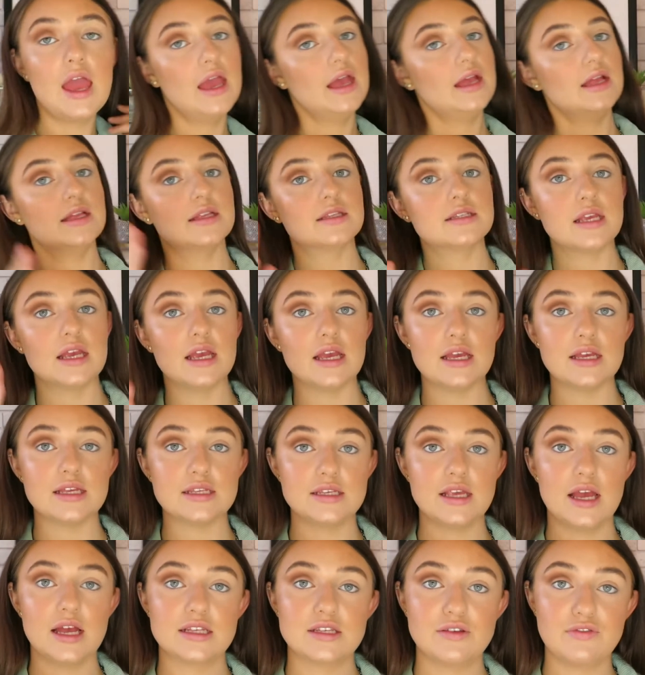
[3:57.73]
It's
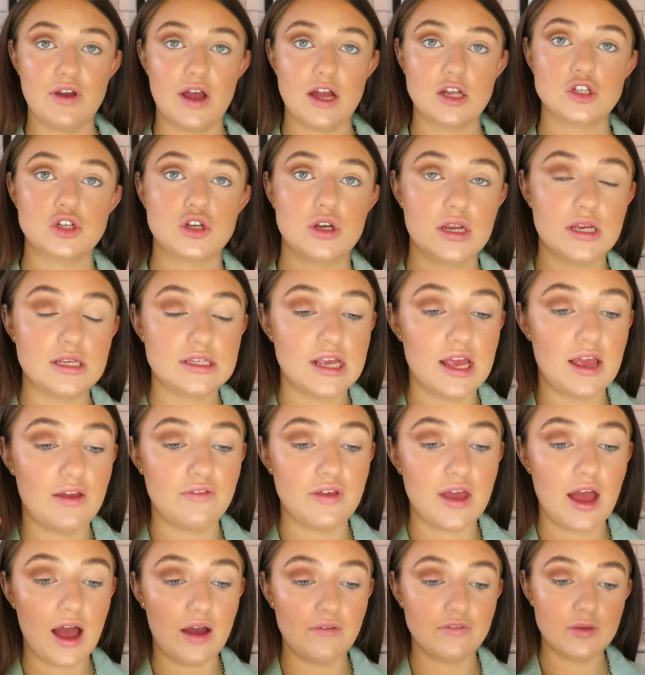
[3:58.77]
easier to find your crease if
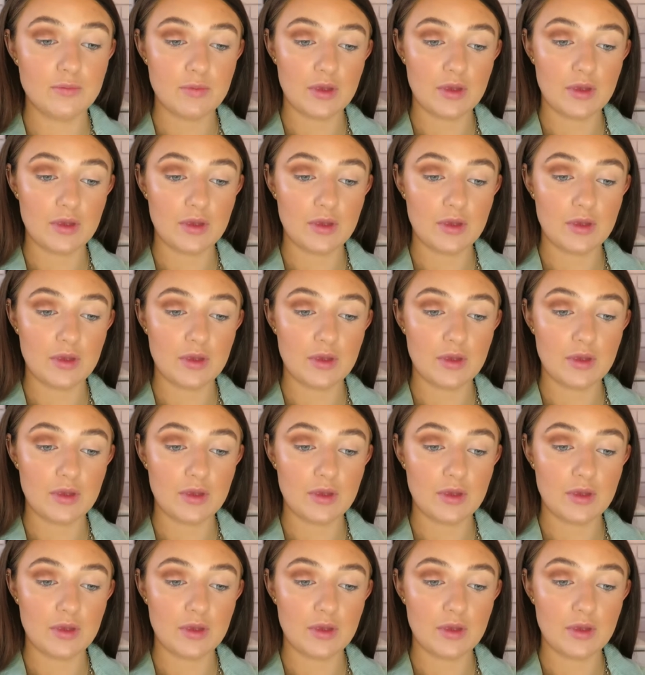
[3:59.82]
you have your